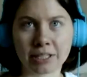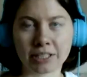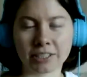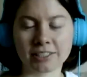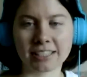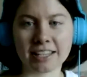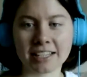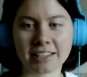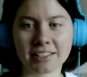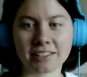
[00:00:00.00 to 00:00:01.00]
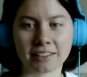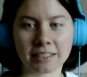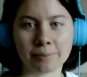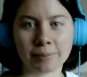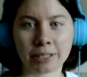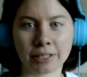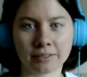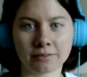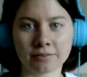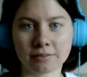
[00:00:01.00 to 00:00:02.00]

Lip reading: years, because I think this is a leap year.